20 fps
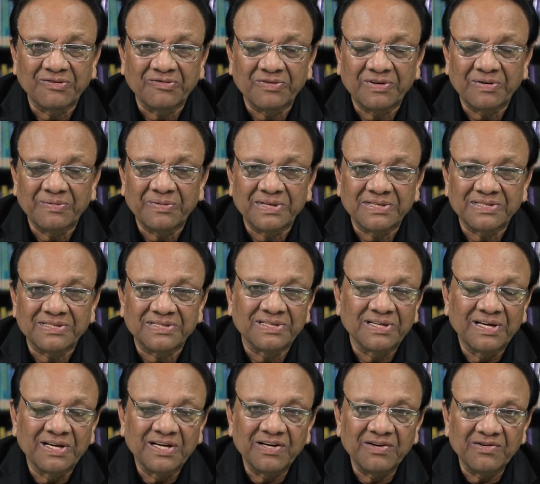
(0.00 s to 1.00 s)
the film has
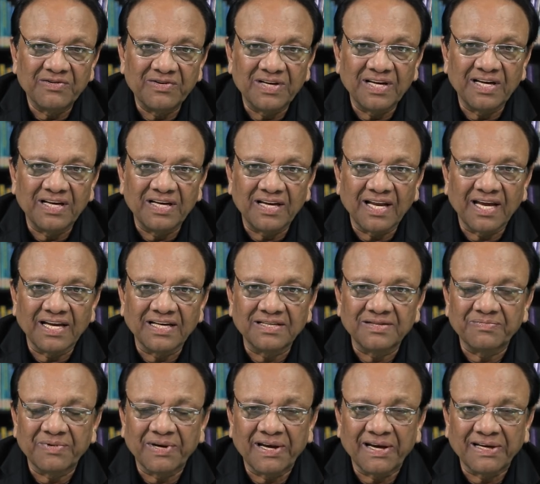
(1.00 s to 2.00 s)
really
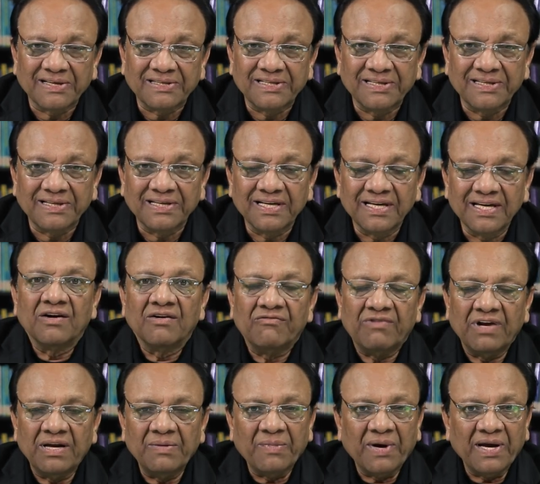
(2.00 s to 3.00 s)
liked my acting.
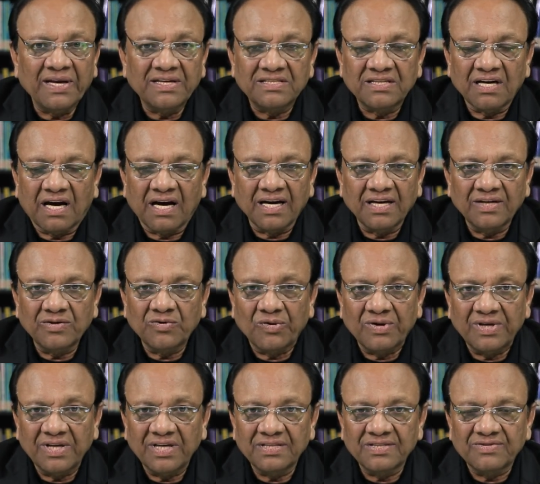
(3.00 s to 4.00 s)
Well, my target
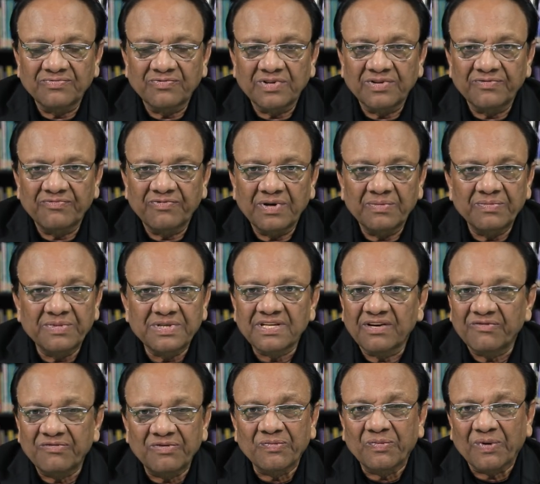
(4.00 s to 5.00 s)
audience for the film is
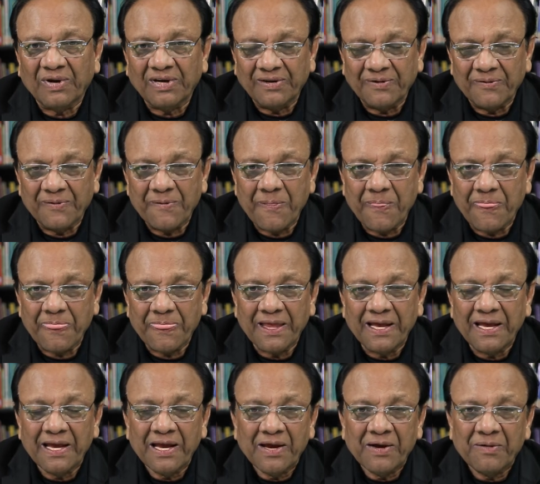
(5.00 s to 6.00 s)
everyone.
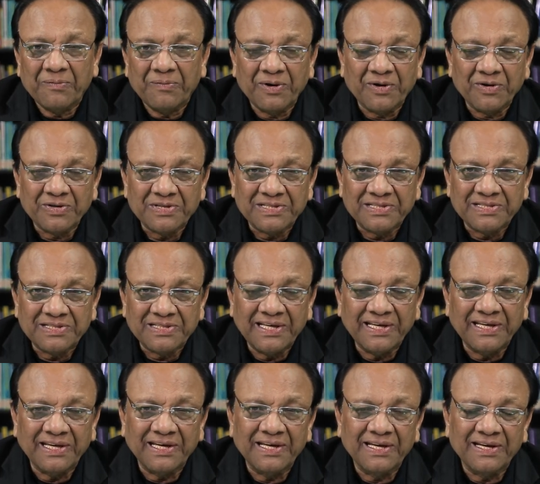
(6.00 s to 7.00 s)
Because
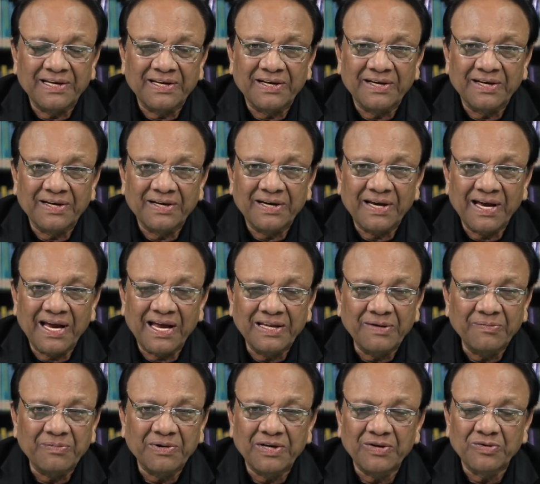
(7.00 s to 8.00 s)
see,
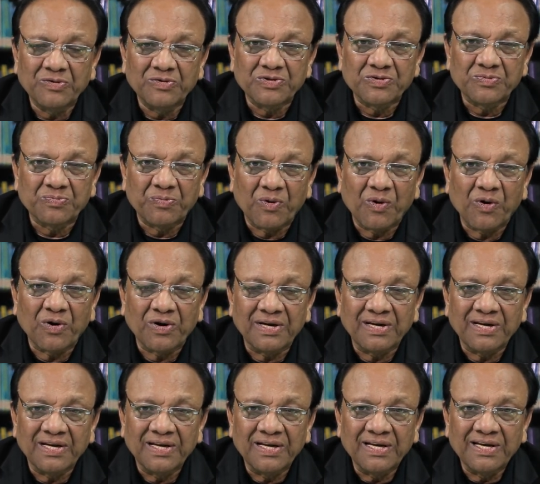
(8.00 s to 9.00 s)
anybody who's
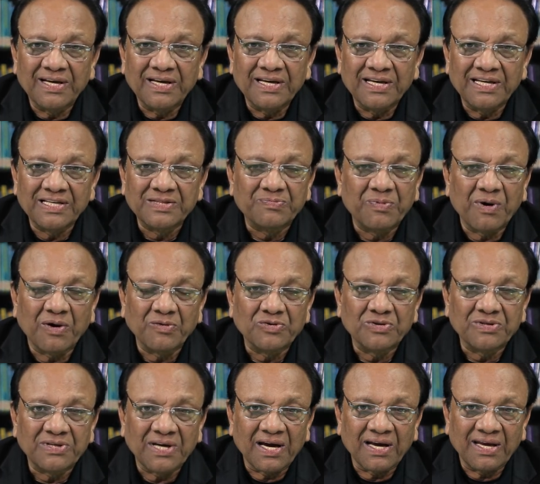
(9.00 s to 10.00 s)
born is bound
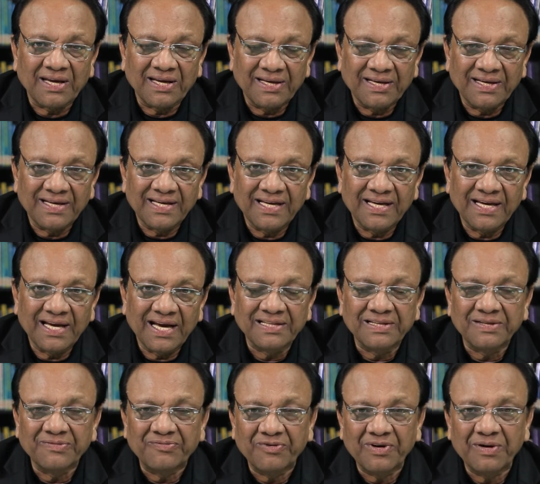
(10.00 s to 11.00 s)
to die.
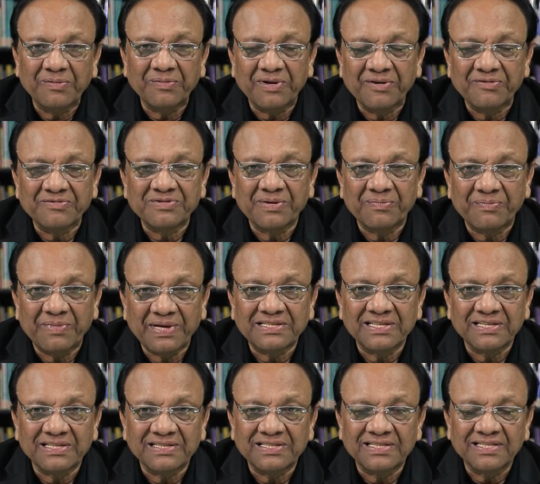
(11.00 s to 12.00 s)
And the film gives a
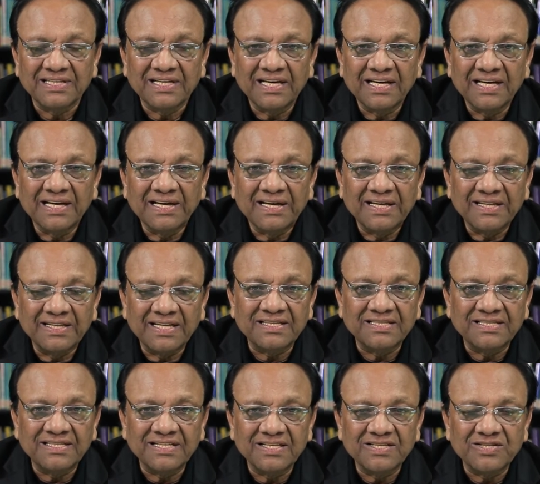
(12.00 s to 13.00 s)
message
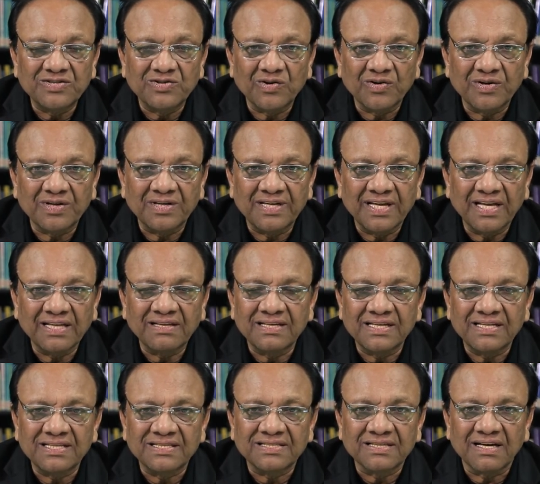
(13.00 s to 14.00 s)
that since your death
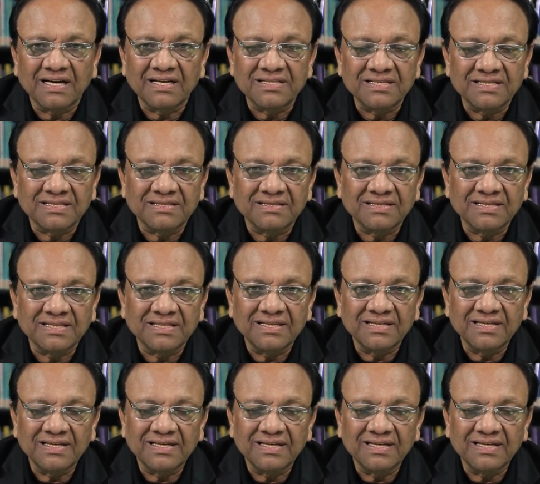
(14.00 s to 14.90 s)
is uncertain,